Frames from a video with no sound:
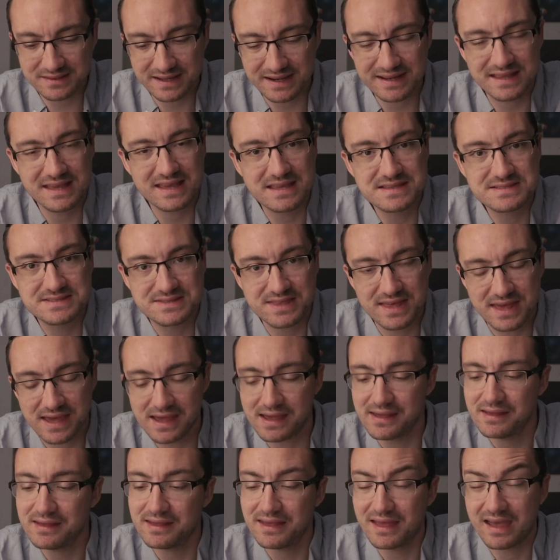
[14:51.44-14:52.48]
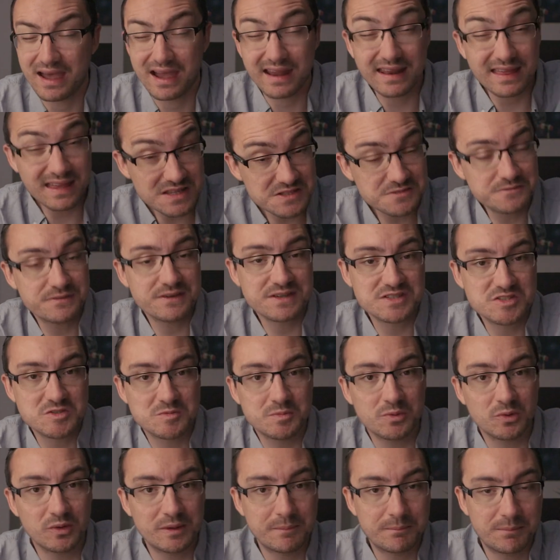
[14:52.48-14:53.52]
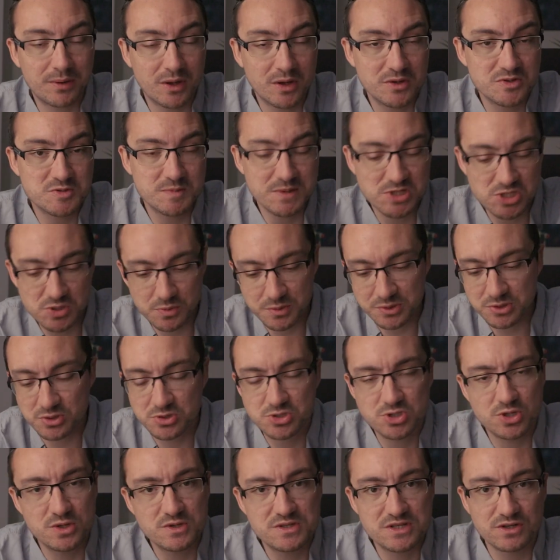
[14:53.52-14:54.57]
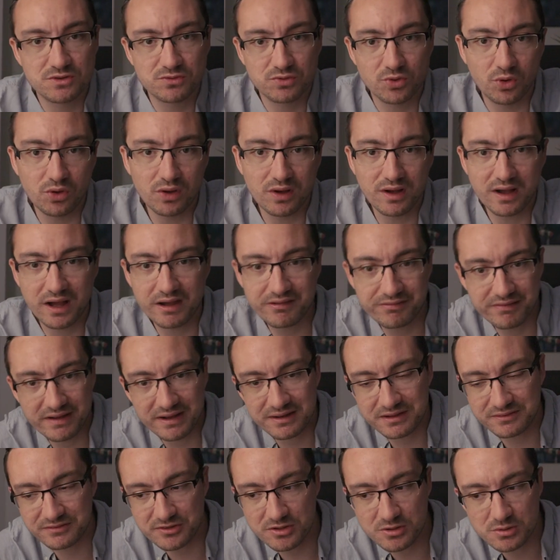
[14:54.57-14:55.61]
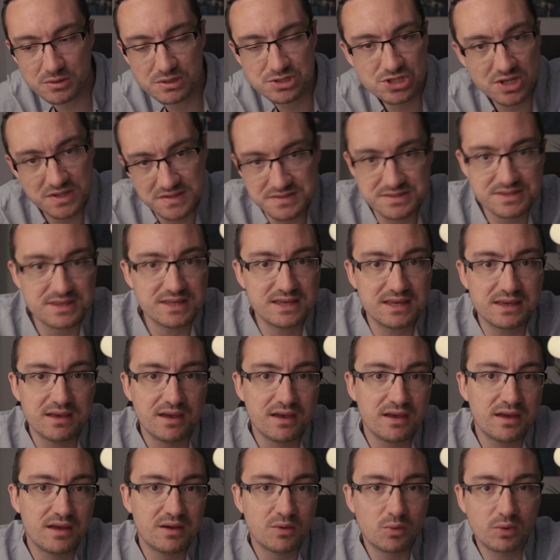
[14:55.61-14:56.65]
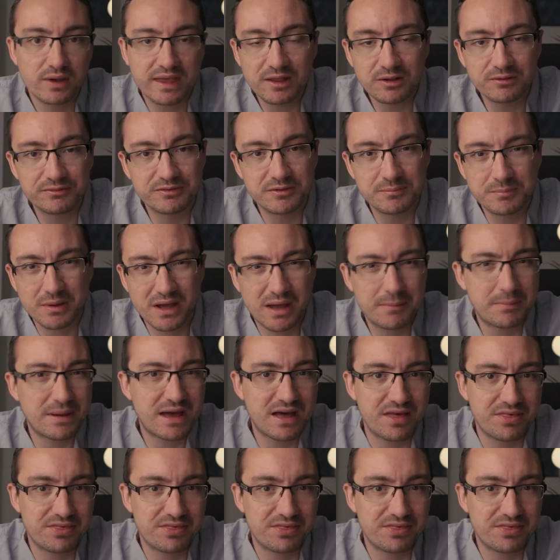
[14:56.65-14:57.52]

that it is there, and it is fixable in post, especially when you're shooting RAW. I found if you adjust the Kelvin by about